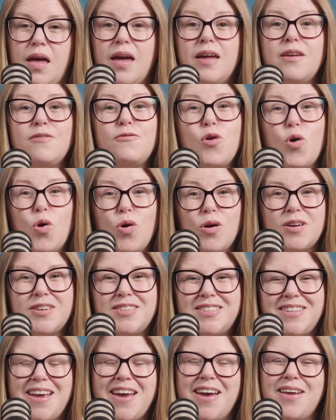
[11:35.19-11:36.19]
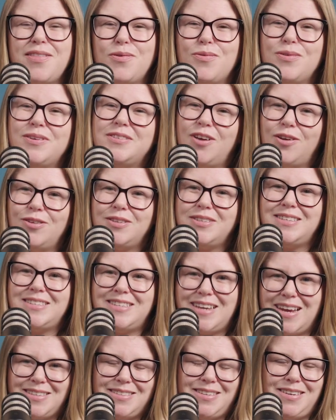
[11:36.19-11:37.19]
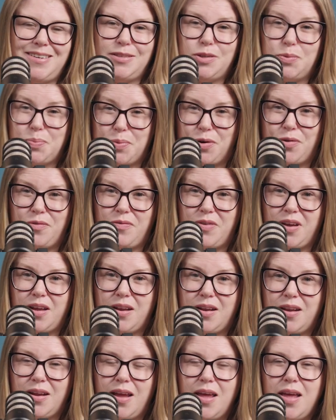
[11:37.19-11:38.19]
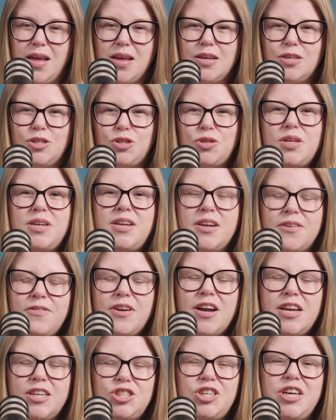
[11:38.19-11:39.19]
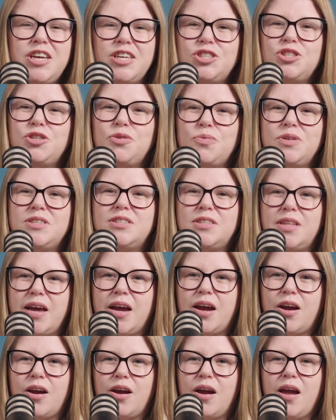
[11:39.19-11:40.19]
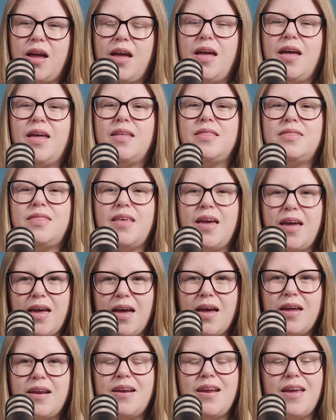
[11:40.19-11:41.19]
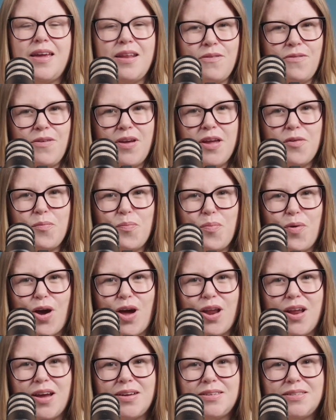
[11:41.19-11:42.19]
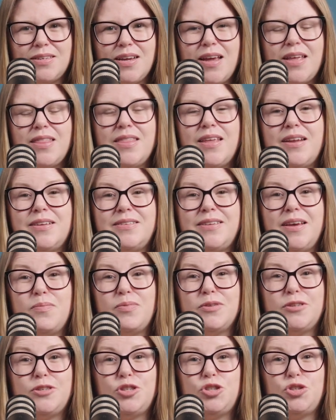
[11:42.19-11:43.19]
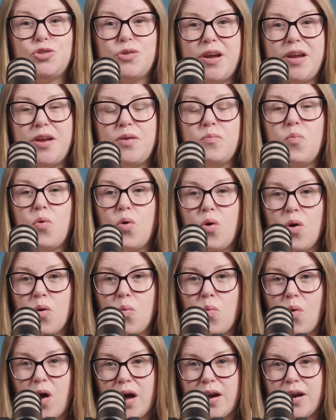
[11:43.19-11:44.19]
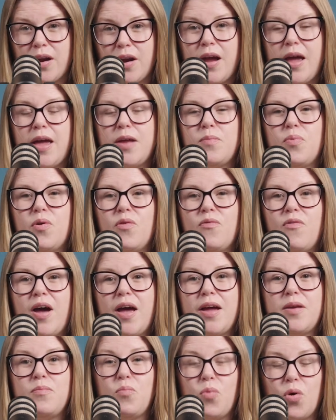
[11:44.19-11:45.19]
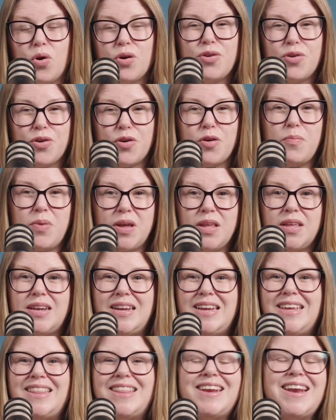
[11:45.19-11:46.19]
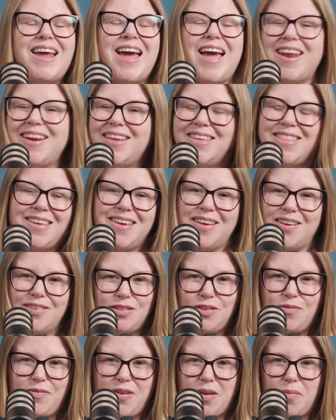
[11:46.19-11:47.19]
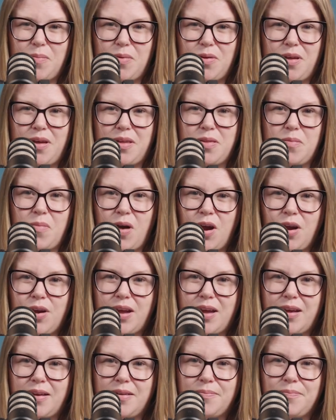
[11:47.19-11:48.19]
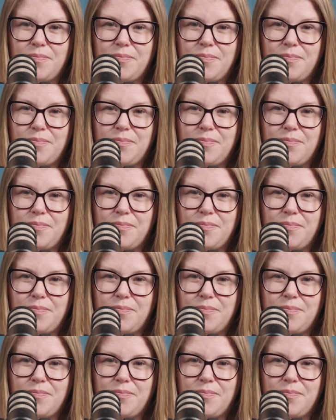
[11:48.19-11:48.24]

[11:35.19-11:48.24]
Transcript: And of course, they had the results and testing to prove it. So the differentiation was there. They had an innovative product that is able to drain more water and provide more durability than anything else available on the market.